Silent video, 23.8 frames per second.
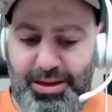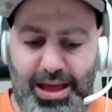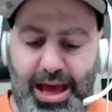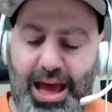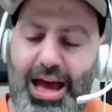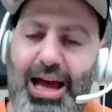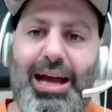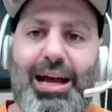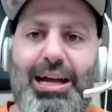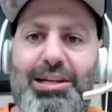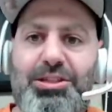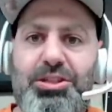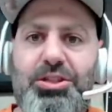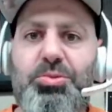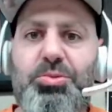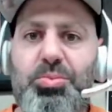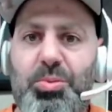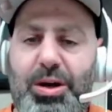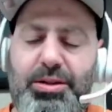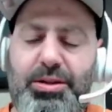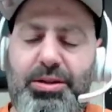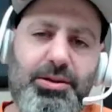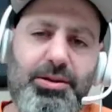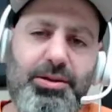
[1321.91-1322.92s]
I just
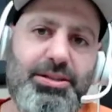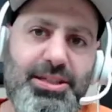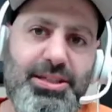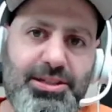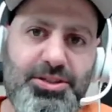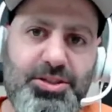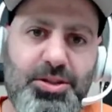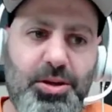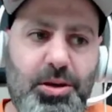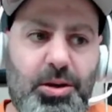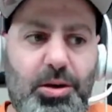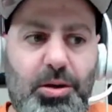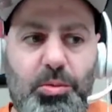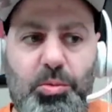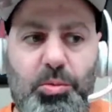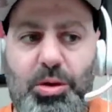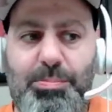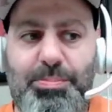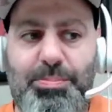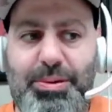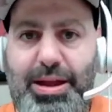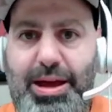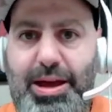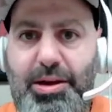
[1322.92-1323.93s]
wonder because I saw one
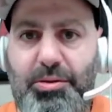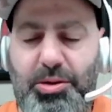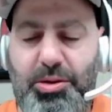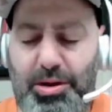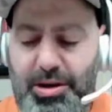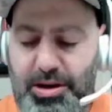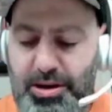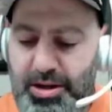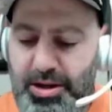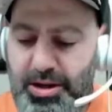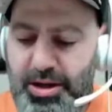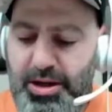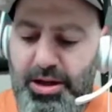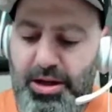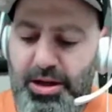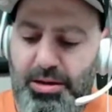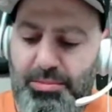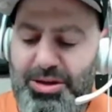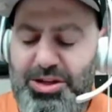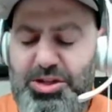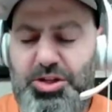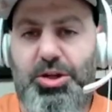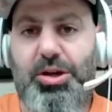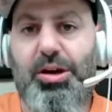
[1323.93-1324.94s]
play where
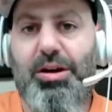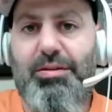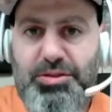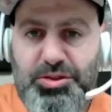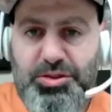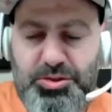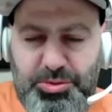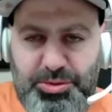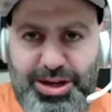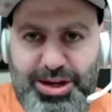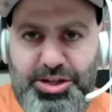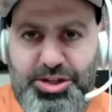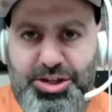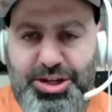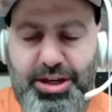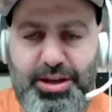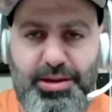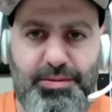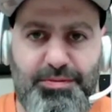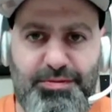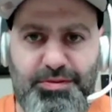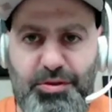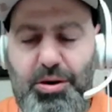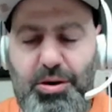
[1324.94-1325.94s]
Mitchkov was
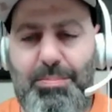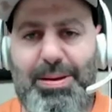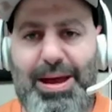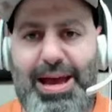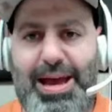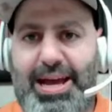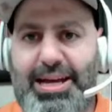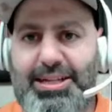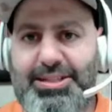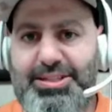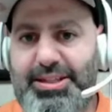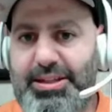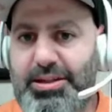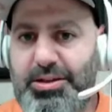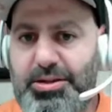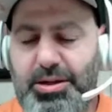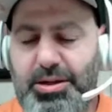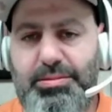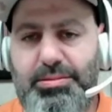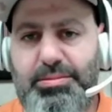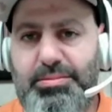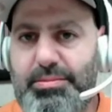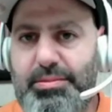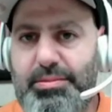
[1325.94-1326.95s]
reaching for a pass, he
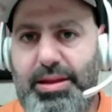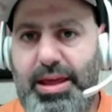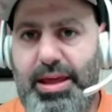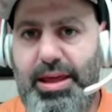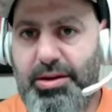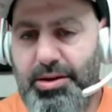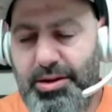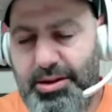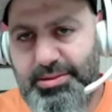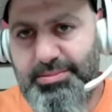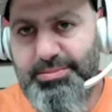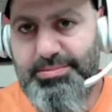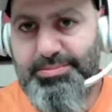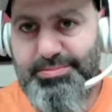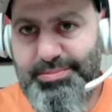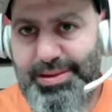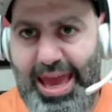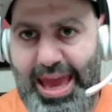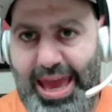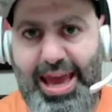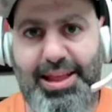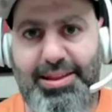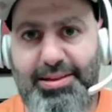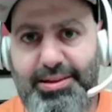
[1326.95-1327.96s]
couldn't
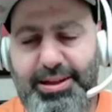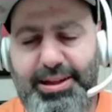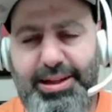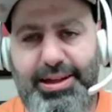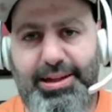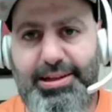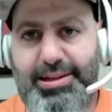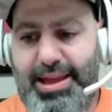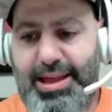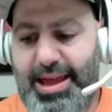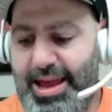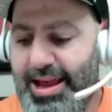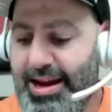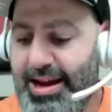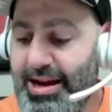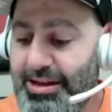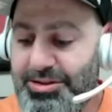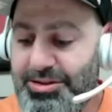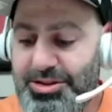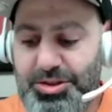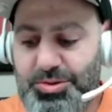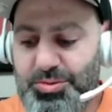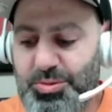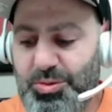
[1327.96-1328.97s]
handle it, and I
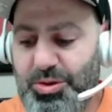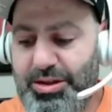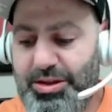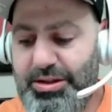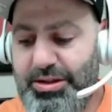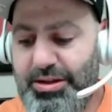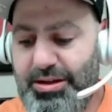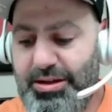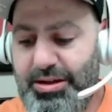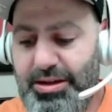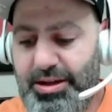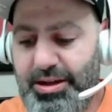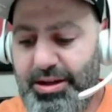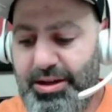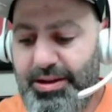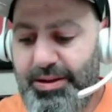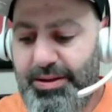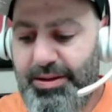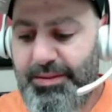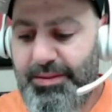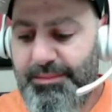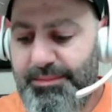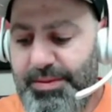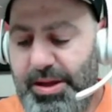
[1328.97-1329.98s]
just wonder.
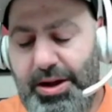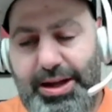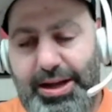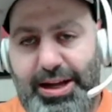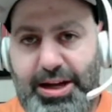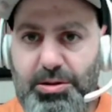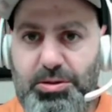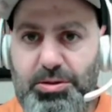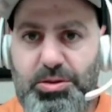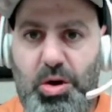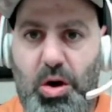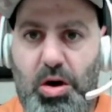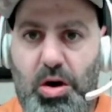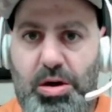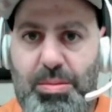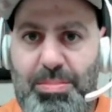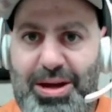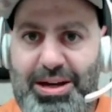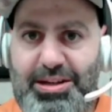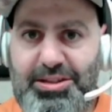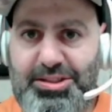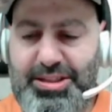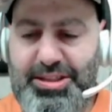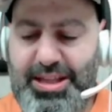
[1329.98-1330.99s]
I hear talk
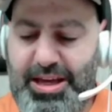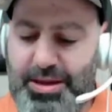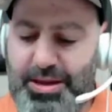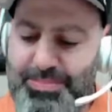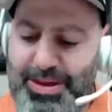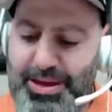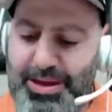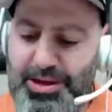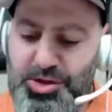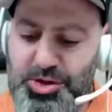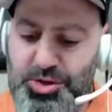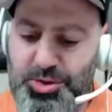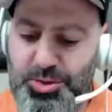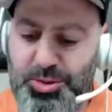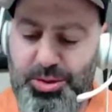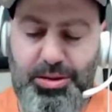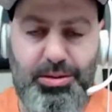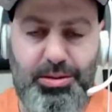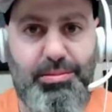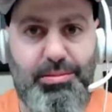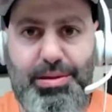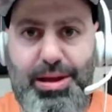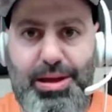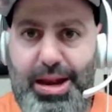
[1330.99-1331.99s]
about his stick being short,
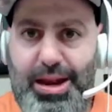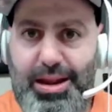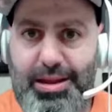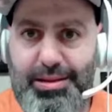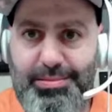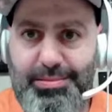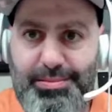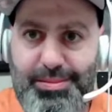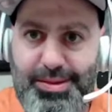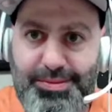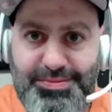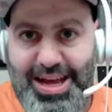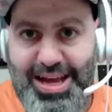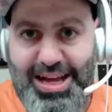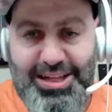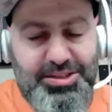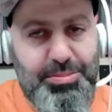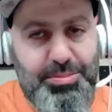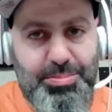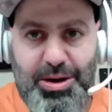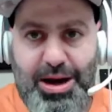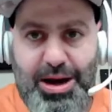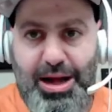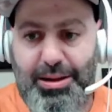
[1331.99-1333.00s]
and if that's a
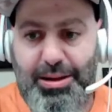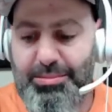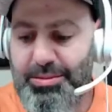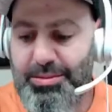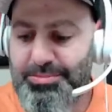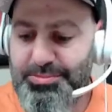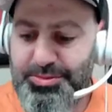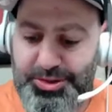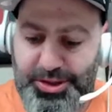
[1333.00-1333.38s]
problem.